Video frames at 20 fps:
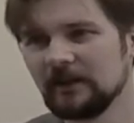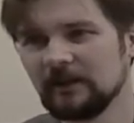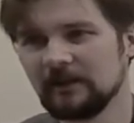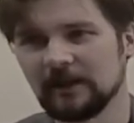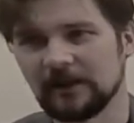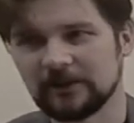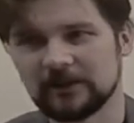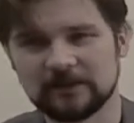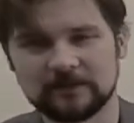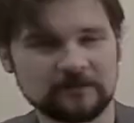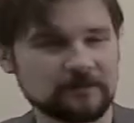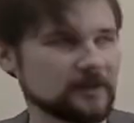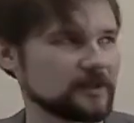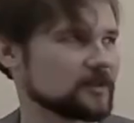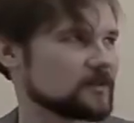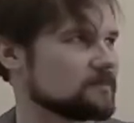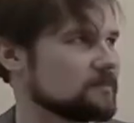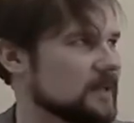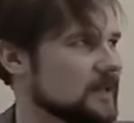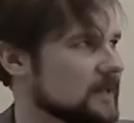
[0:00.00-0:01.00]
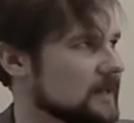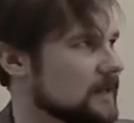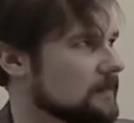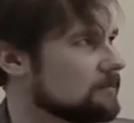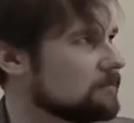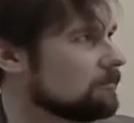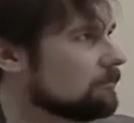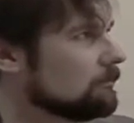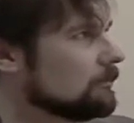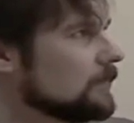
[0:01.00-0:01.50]
I just, I just made it
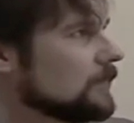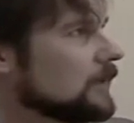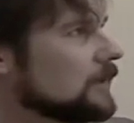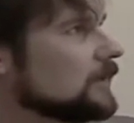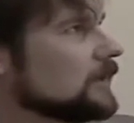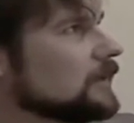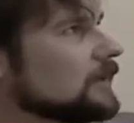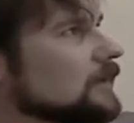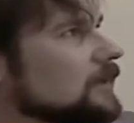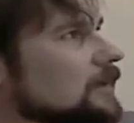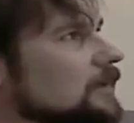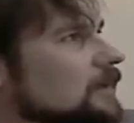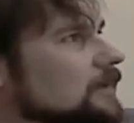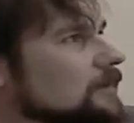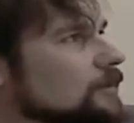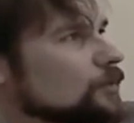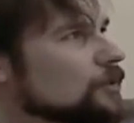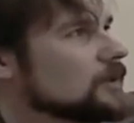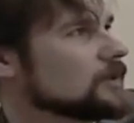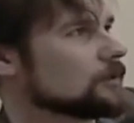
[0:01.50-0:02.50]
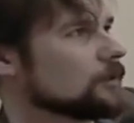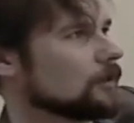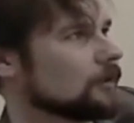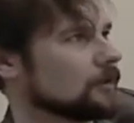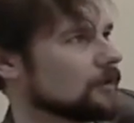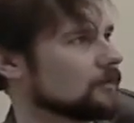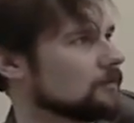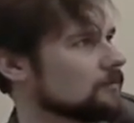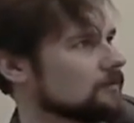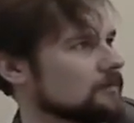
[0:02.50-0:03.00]
up. You can
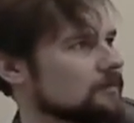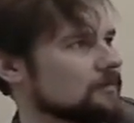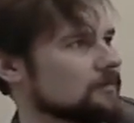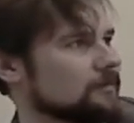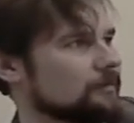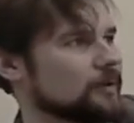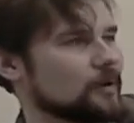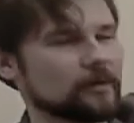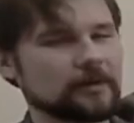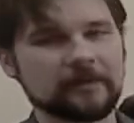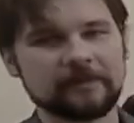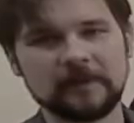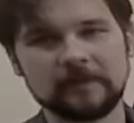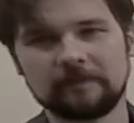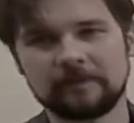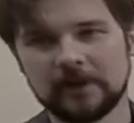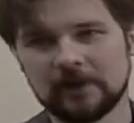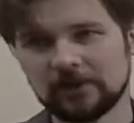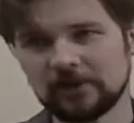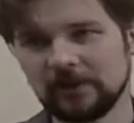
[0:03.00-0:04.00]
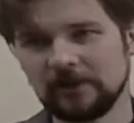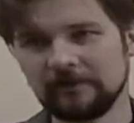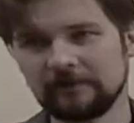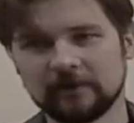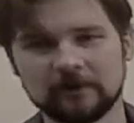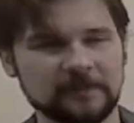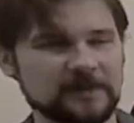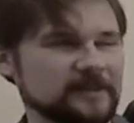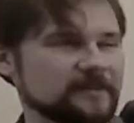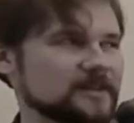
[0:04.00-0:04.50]
call both of them partially
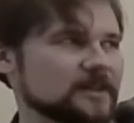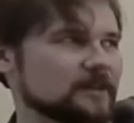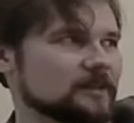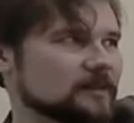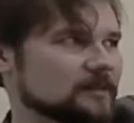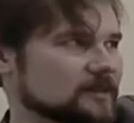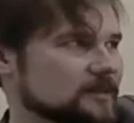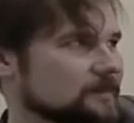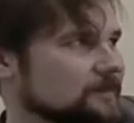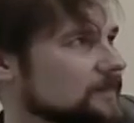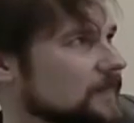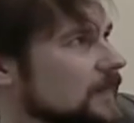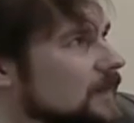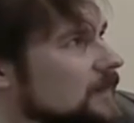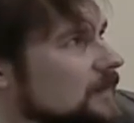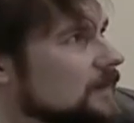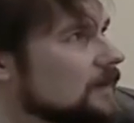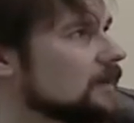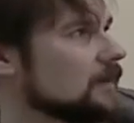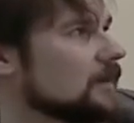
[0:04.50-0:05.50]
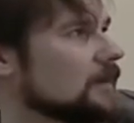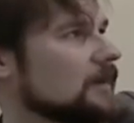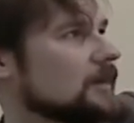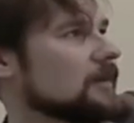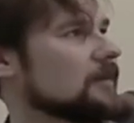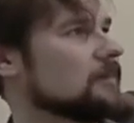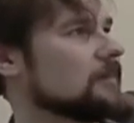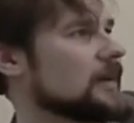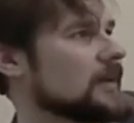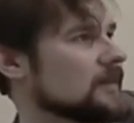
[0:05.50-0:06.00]
informative signals.
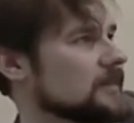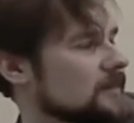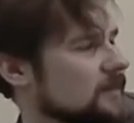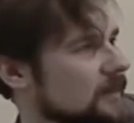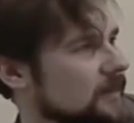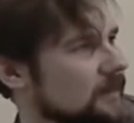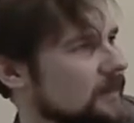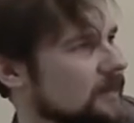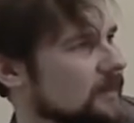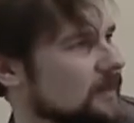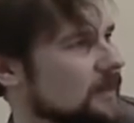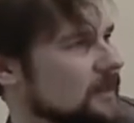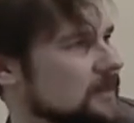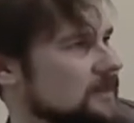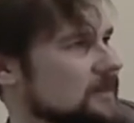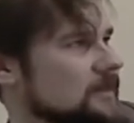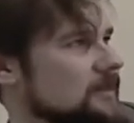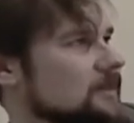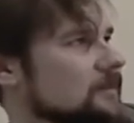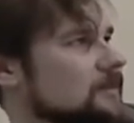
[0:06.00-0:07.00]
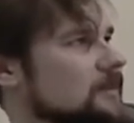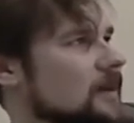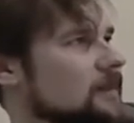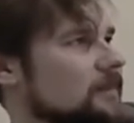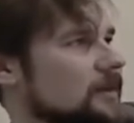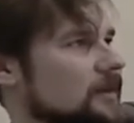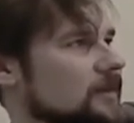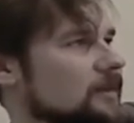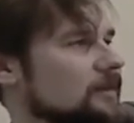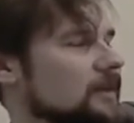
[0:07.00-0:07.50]
But in, in this
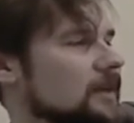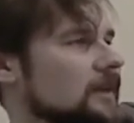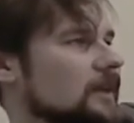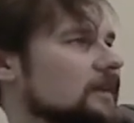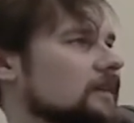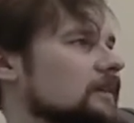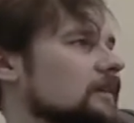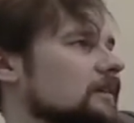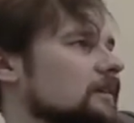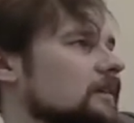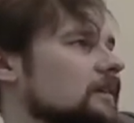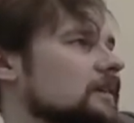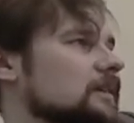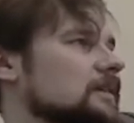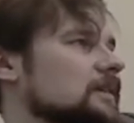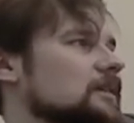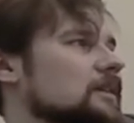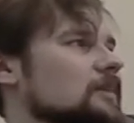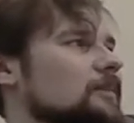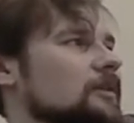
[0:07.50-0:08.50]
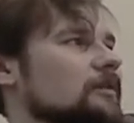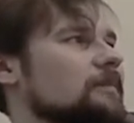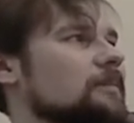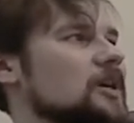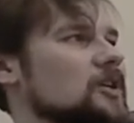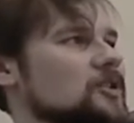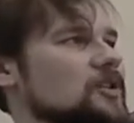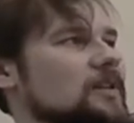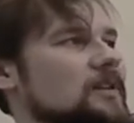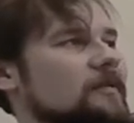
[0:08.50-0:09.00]
number three, in this example of
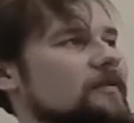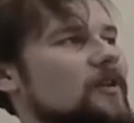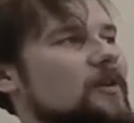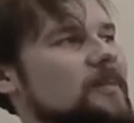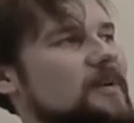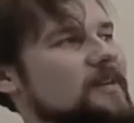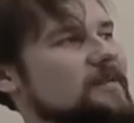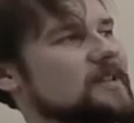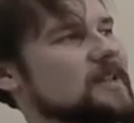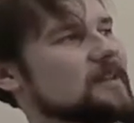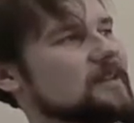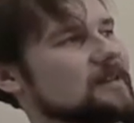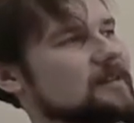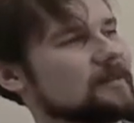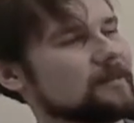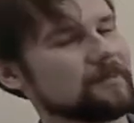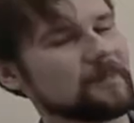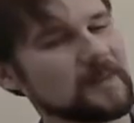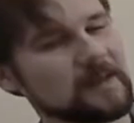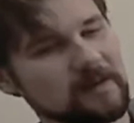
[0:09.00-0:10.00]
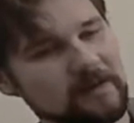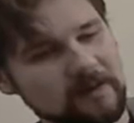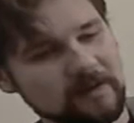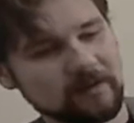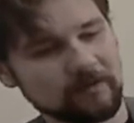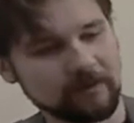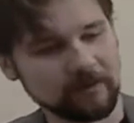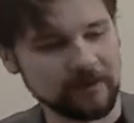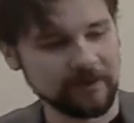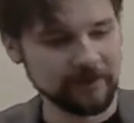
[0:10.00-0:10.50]
partially informative signal,
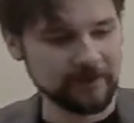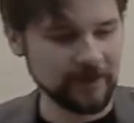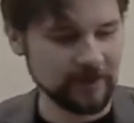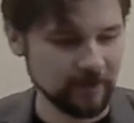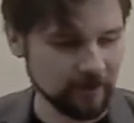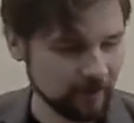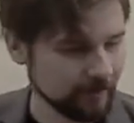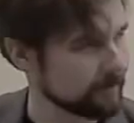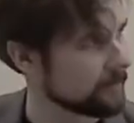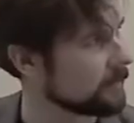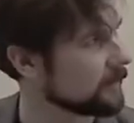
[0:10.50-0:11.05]
we can think of